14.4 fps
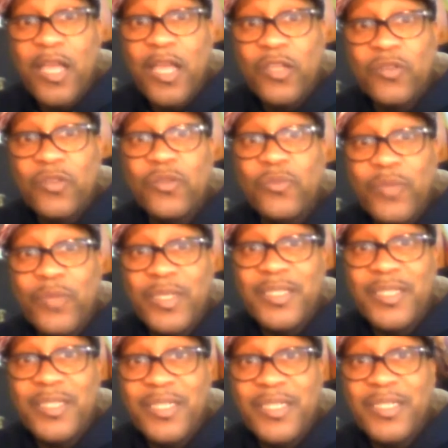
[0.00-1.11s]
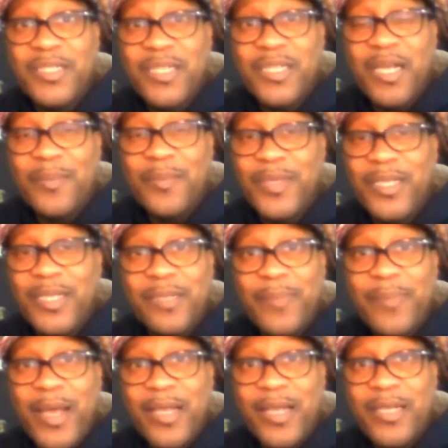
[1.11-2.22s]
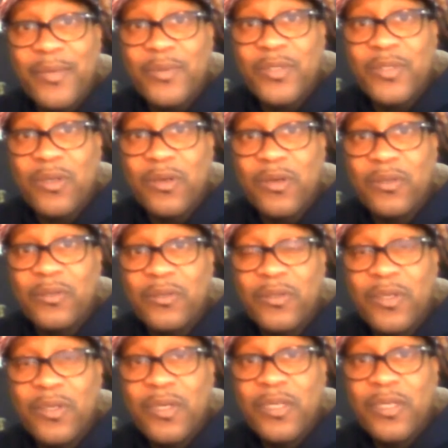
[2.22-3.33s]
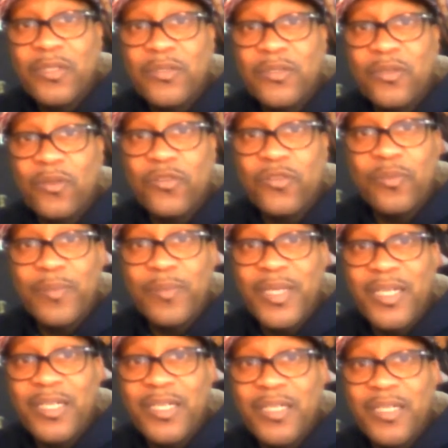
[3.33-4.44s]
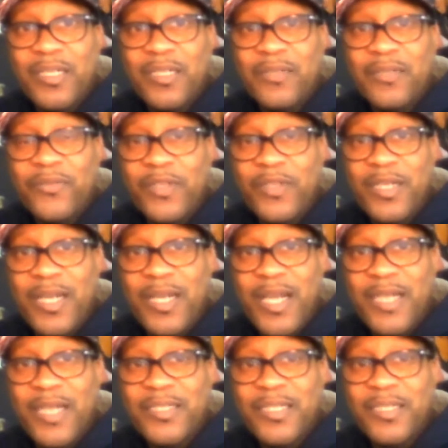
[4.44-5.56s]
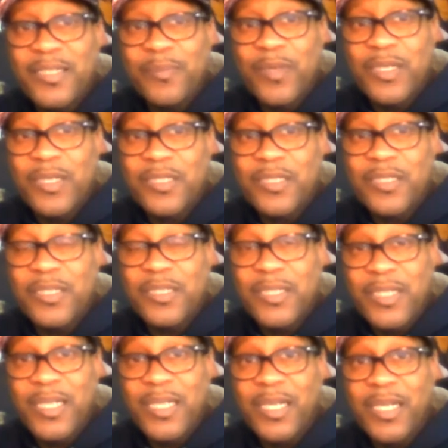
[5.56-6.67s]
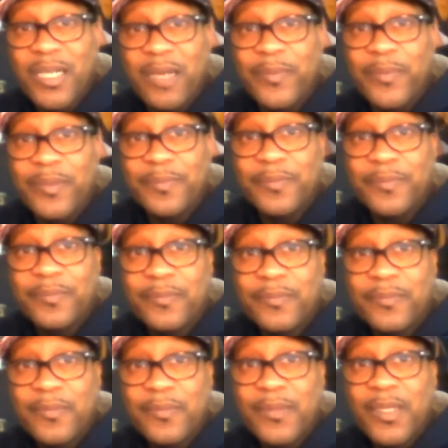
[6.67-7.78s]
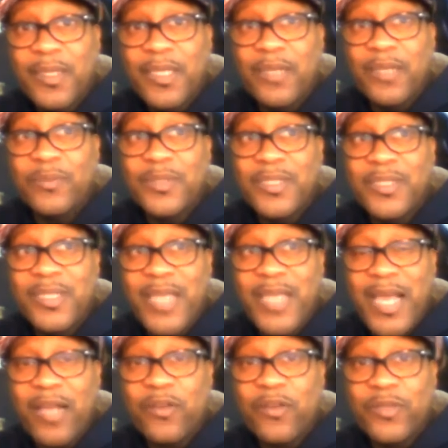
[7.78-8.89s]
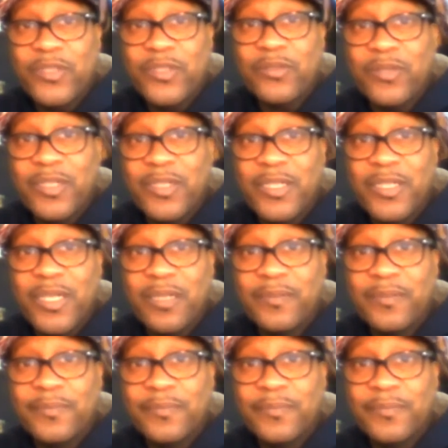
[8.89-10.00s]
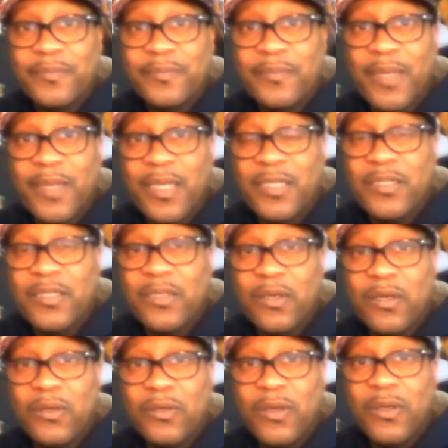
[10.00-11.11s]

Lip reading: You could really see this coming. Anybody that was on social media for the last 6 months could see it coming. It was that crystal clear. And so